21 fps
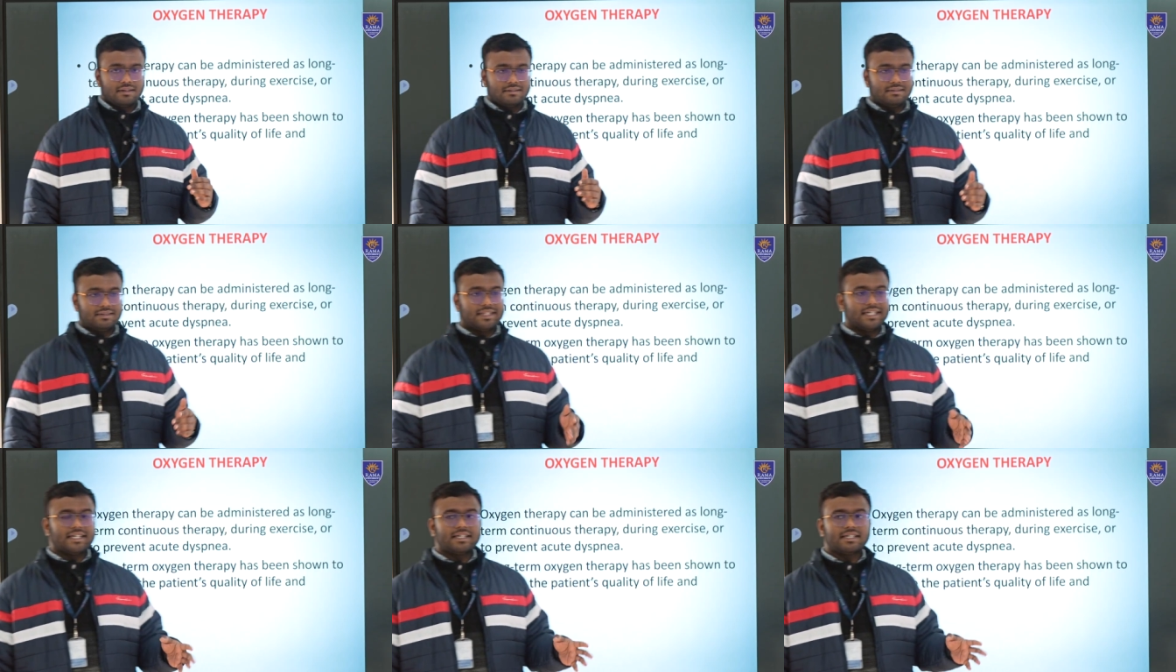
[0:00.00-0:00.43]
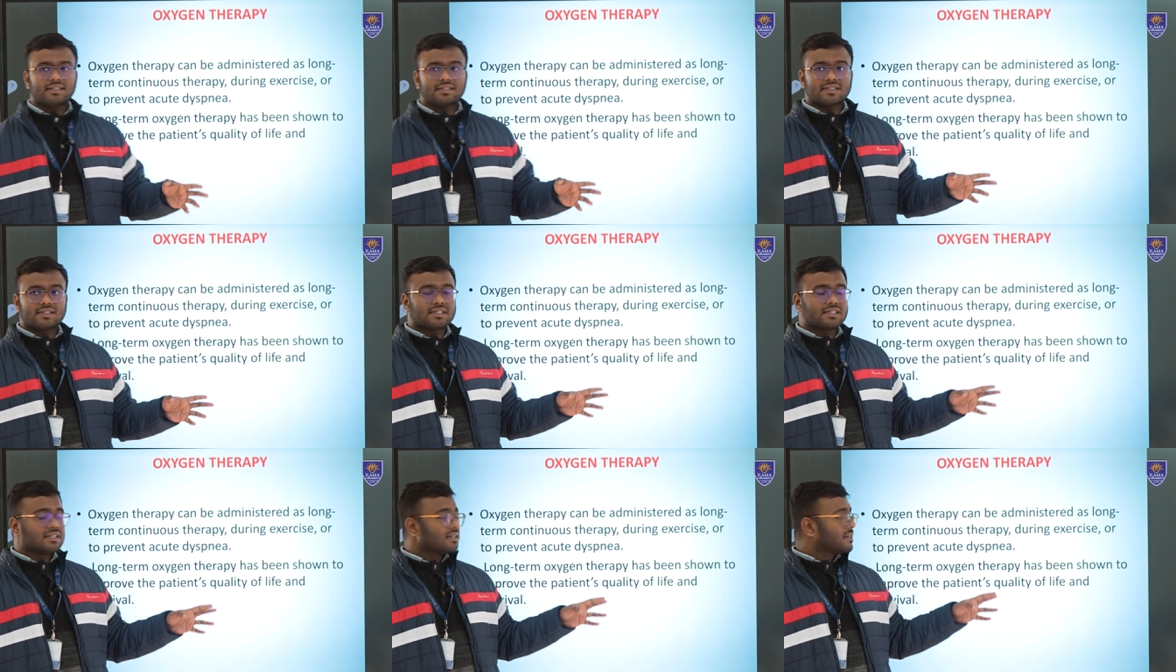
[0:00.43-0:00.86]

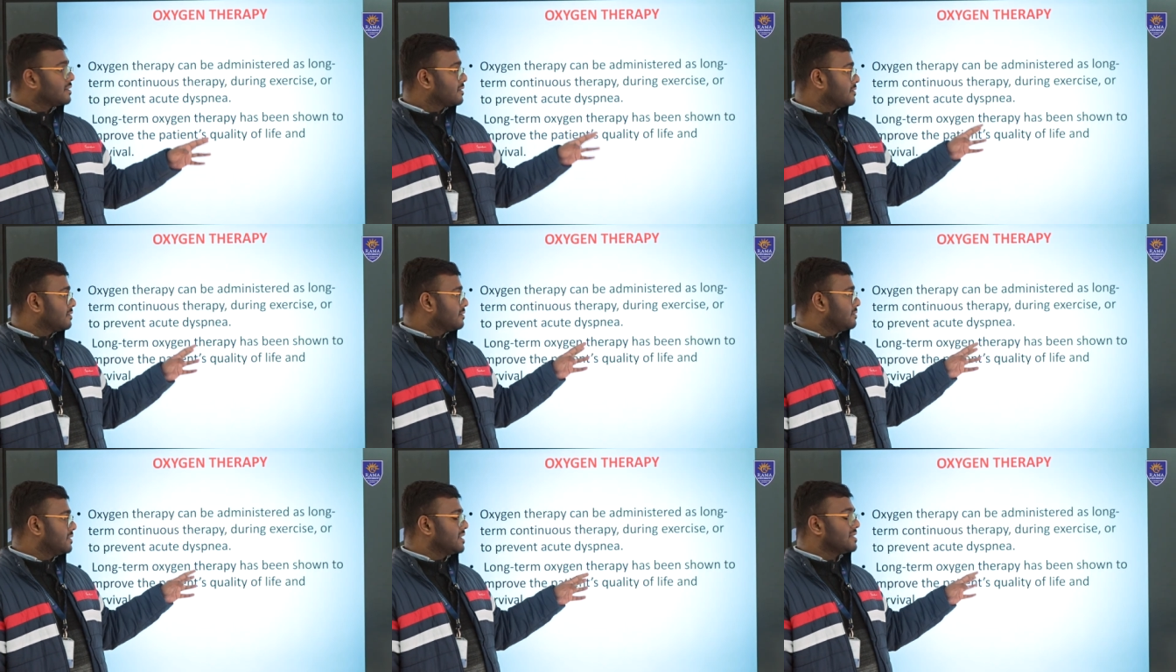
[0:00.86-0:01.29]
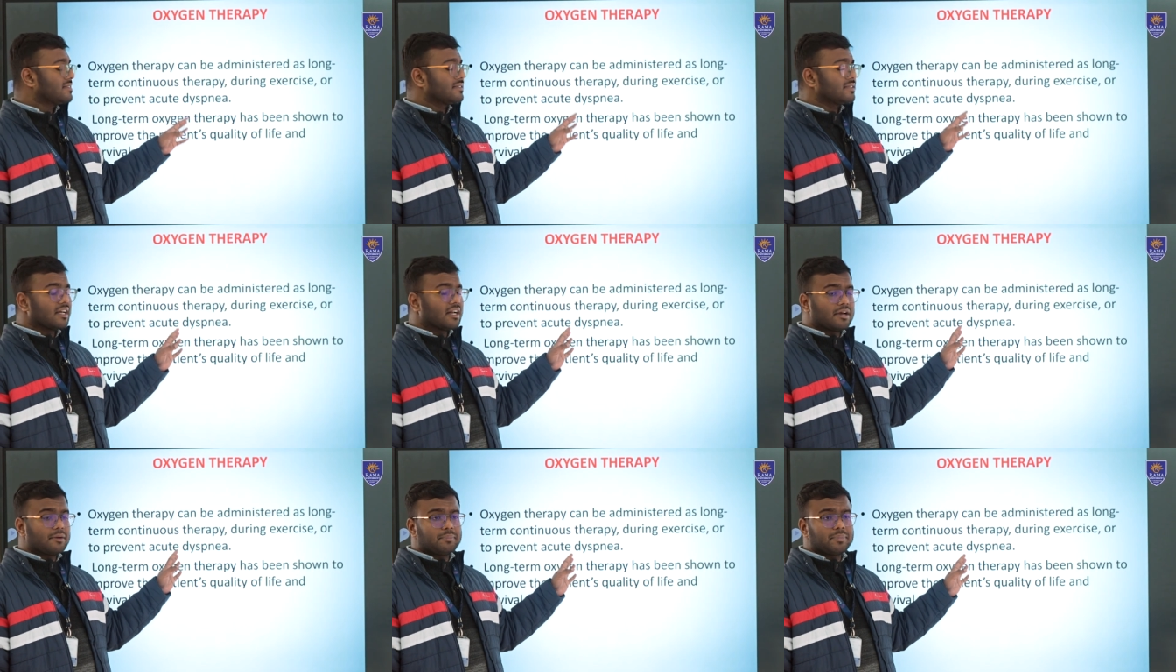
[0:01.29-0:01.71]
This
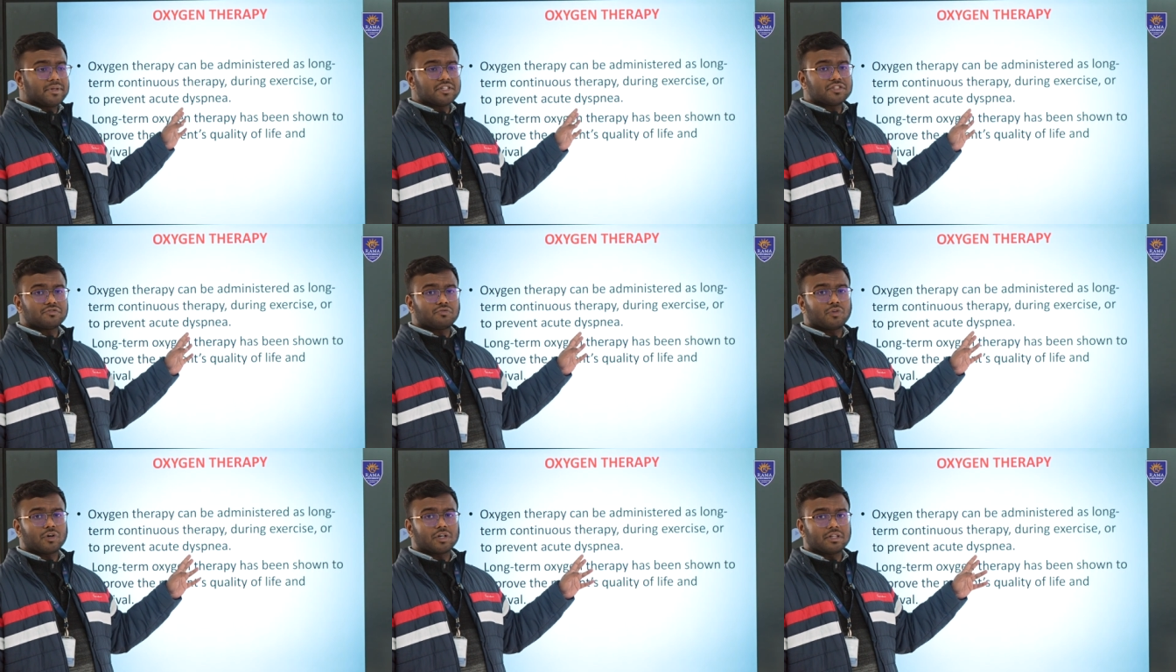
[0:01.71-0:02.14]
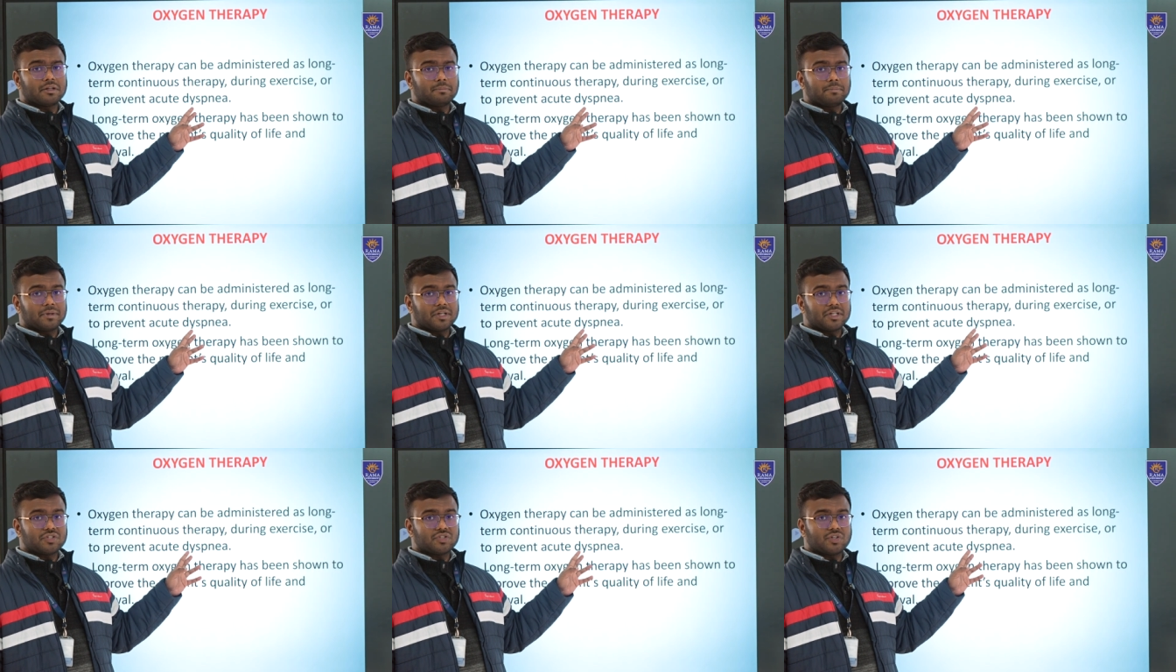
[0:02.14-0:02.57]
therapy is for the
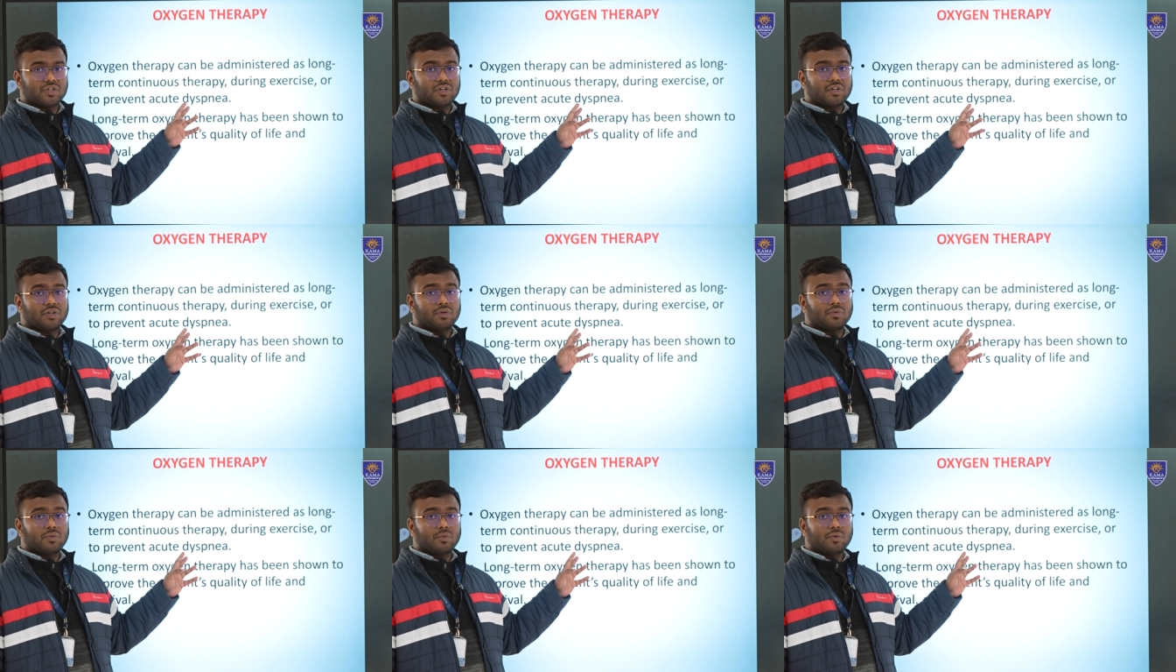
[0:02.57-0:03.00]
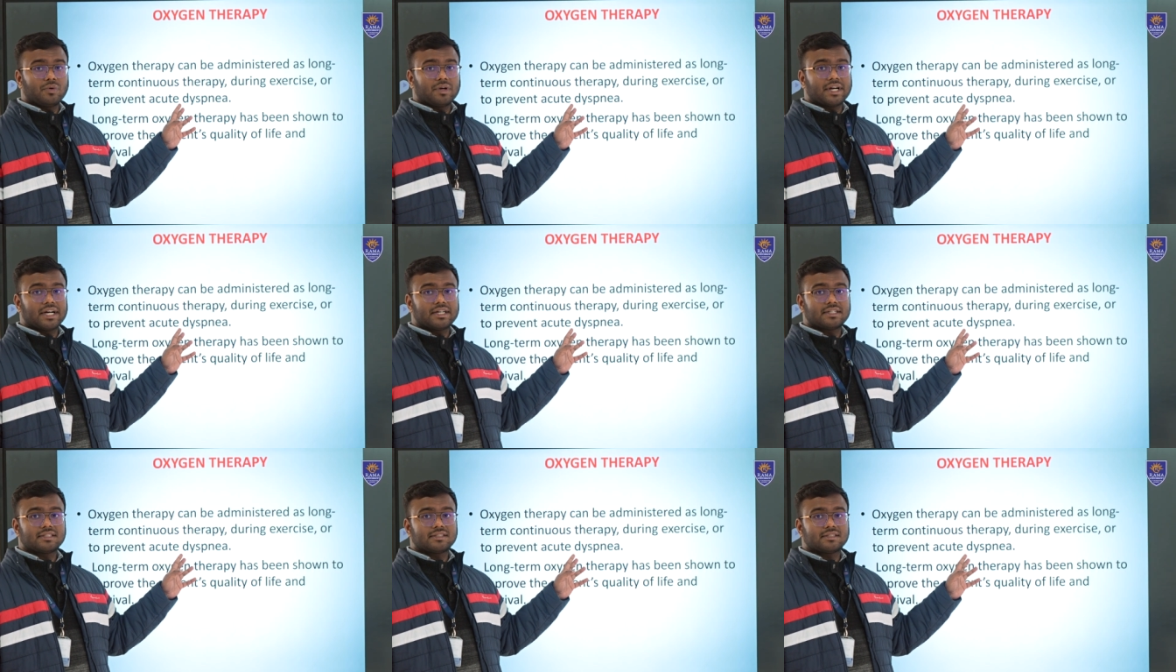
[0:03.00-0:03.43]
patient who
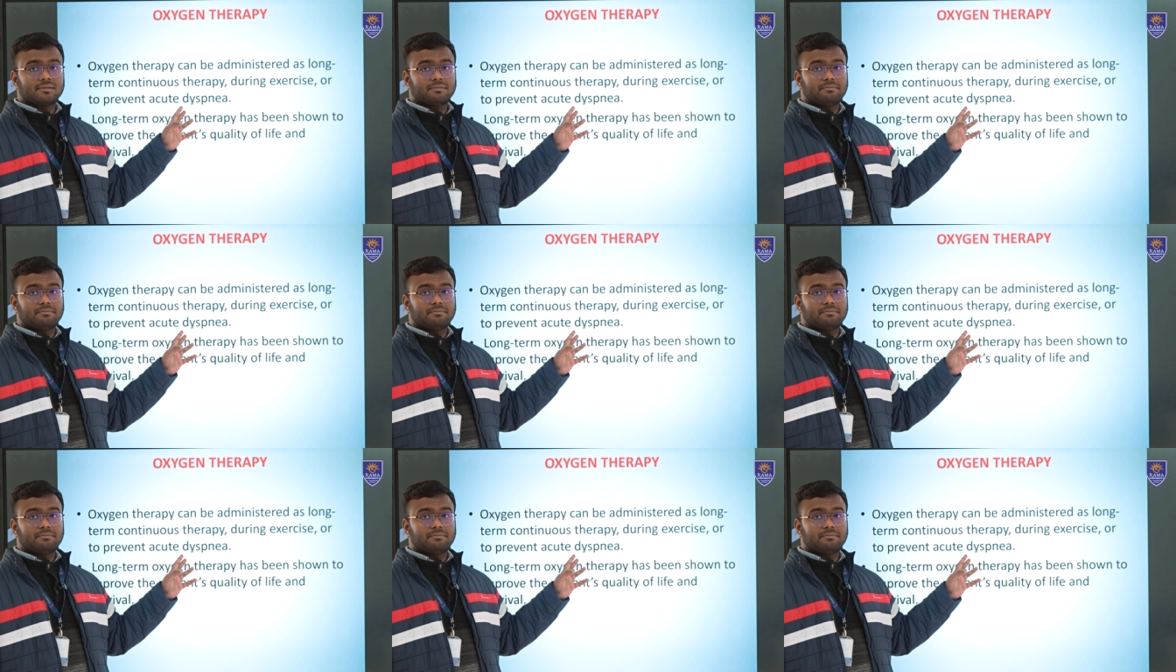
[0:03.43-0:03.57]
gets